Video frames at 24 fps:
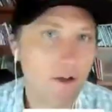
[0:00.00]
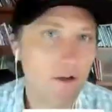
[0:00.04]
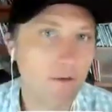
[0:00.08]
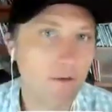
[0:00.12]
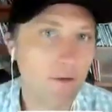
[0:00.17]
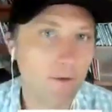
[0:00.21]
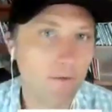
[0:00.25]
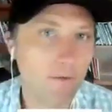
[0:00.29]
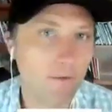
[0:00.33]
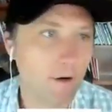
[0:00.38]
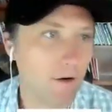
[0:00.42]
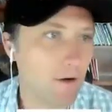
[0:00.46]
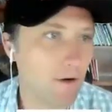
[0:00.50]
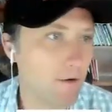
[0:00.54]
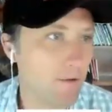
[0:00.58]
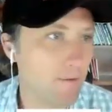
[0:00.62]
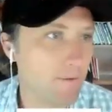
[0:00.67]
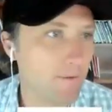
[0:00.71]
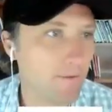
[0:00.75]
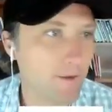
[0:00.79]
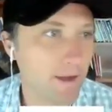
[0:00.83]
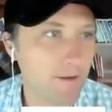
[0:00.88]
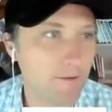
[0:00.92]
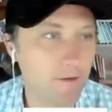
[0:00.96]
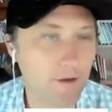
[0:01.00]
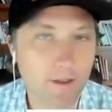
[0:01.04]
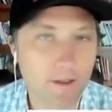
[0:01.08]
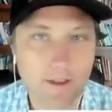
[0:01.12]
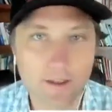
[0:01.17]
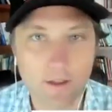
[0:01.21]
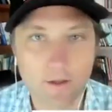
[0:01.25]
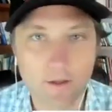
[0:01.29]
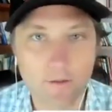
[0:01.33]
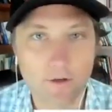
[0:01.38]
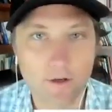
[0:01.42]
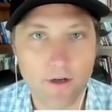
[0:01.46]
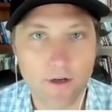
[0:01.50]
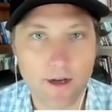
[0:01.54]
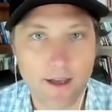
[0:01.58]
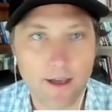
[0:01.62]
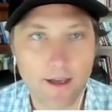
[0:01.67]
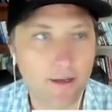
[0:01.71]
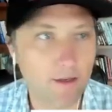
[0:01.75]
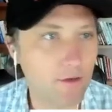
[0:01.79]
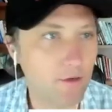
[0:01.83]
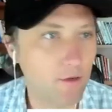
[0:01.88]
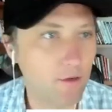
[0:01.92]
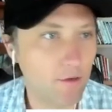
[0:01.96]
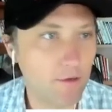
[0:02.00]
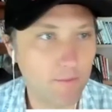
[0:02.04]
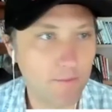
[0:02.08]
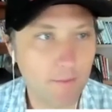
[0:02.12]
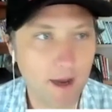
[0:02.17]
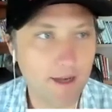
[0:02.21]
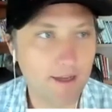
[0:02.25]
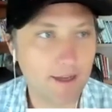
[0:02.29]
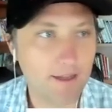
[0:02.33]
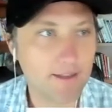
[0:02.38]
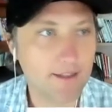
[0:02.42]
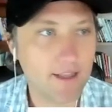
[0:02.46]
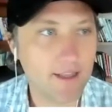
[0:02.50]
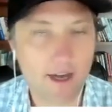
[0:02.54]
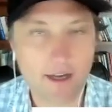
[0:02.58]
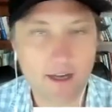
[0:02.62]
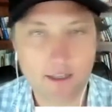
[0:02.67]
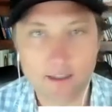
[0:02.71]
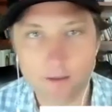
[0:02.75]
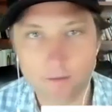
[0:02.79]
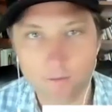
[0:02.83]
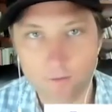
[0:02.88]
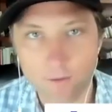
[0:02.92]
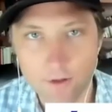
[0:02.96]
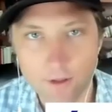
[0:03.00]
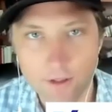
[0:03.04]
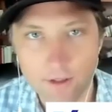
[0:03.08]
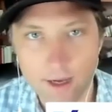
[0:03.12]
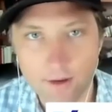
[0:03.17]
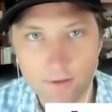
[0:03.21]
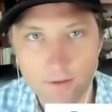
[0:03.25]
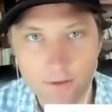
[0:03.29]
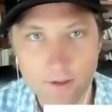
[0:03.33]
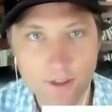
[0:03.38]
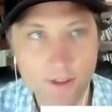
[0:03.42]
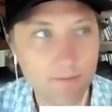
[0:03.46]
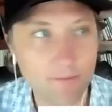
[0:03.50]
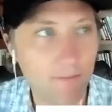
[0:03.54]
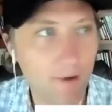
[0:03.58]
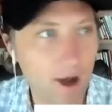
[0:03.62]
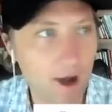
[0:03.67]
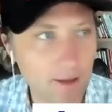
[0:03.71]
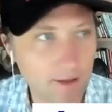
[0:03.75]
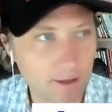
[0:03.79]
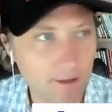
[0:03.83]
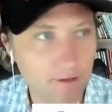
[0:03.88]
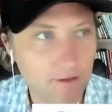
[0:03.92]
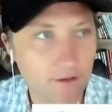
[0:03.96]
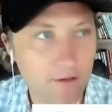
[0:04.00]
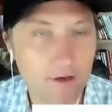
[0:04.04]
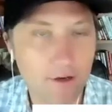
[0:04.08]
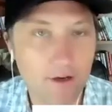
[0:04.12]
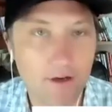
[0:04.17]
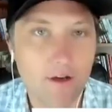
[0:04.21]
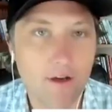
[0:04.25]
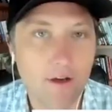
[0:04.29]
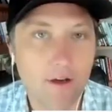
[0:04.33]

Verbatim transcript: one of our favorite silver and gold mining stocks, the first ever sponsor